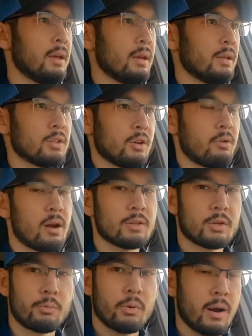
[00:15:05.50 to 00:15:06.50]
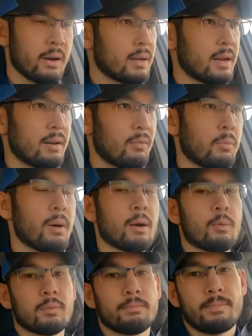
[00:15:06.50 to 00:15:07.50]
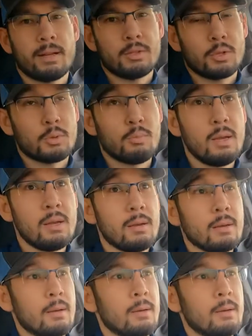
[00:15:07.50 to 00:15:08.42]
It's a Chrysler product. I'd never buy one. That's just me.